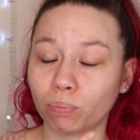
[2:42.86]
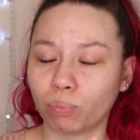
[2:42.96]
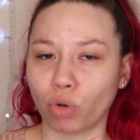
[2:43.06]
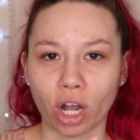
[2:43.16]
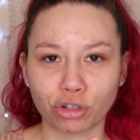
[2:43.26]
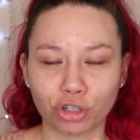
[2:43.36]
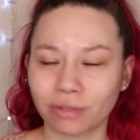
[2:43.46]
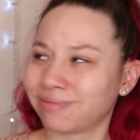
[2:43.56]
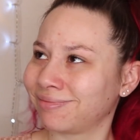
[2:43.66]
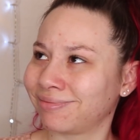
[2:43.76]

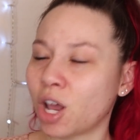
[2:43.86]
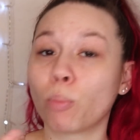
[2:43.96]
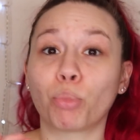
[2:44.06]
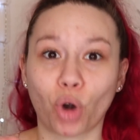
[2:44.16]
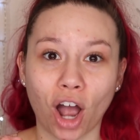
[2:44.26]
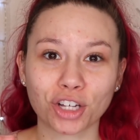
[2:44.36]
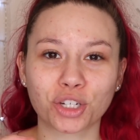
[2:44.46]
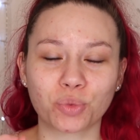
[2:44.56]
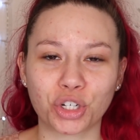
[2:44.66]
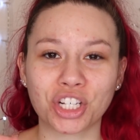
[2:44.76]
brush,
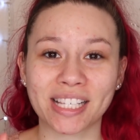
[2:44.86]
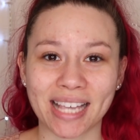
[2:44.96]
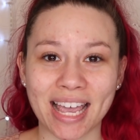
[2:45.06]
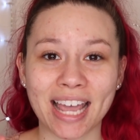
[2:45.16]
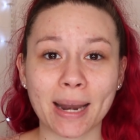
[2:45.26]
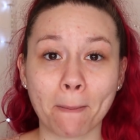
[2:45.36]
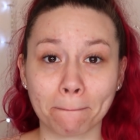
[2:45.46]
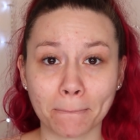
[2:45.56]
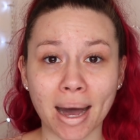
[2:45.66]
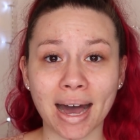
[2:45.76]
which is in
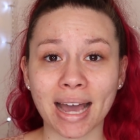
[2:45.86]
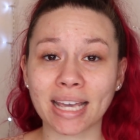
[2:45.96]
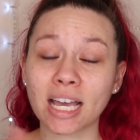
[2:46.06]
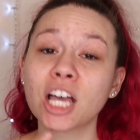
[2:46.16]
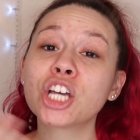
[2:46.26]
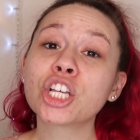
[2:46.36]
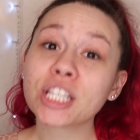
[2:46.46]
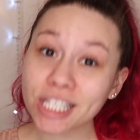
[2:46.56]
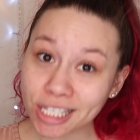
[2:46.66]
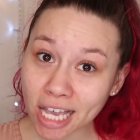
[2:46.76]
my
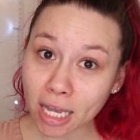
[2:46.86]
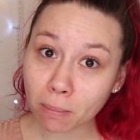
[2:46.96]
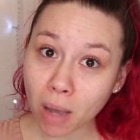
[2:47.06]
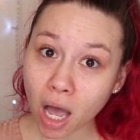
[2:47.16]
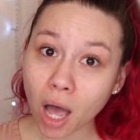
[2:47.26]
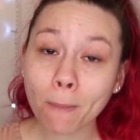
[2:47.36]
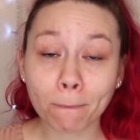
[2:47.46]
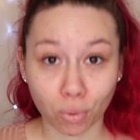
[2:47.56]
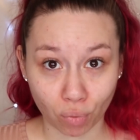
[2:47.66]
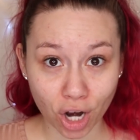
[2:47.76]
Sigma
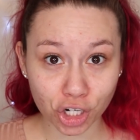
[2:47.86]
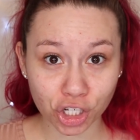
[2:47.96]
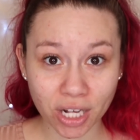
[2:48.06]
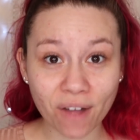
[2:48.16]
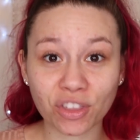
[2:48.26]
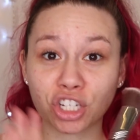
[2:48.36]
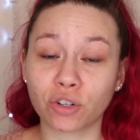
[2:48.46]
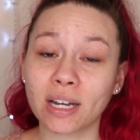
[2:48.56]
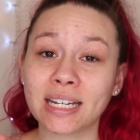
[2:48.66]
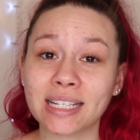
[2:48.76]
brush set, the
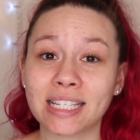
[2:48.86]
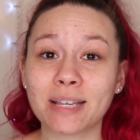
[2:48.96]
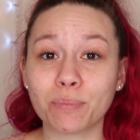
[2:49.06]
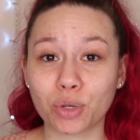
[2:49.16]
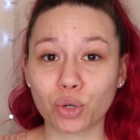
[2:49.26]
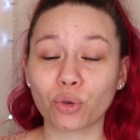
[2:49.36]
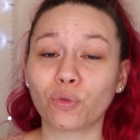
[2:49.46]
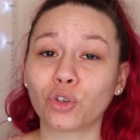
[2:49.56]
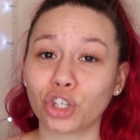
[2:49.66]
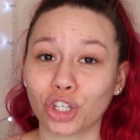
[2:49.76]
Shweihninzy
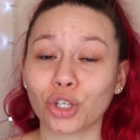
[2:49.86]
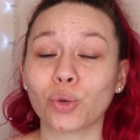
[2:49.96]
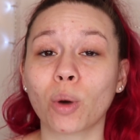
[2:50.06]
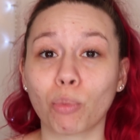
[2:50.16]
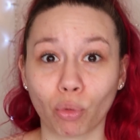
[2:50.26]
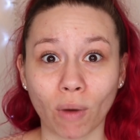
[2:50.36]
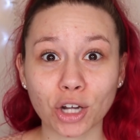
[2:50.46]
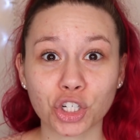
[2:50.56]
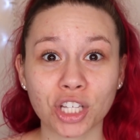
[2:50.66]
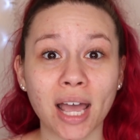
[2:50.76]
Beautiful You
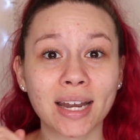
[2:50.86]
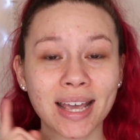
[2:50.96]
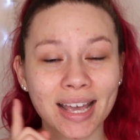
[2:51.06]
brush set.